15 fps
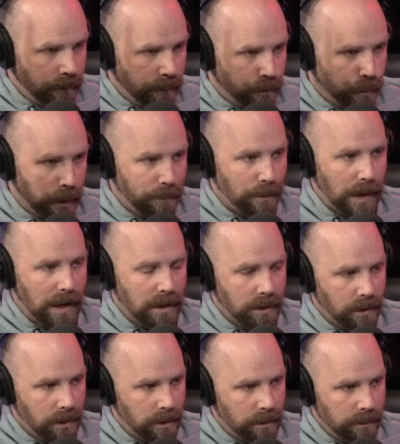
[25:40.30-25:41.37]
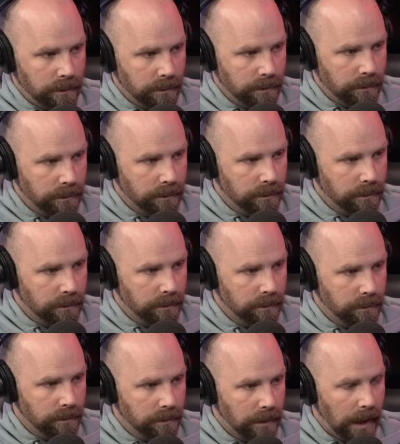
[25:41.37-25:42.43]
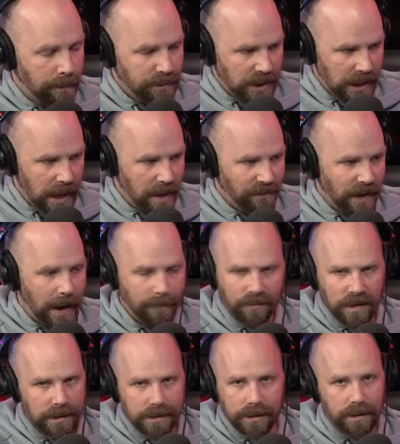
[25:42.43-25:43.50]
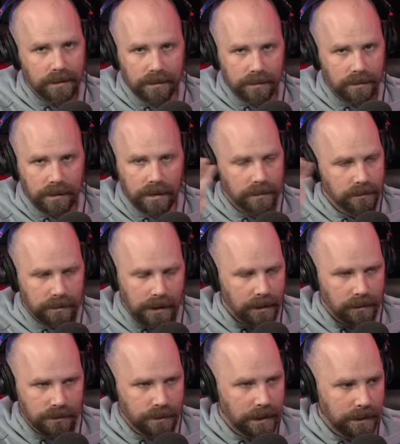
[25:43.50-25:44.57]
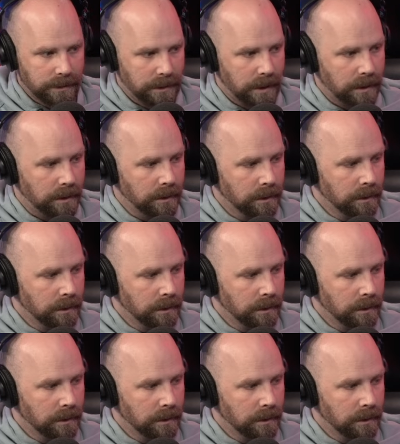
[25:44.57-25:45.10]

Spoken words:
Britt Baker, MJF, obviously, you know, that goes without saying.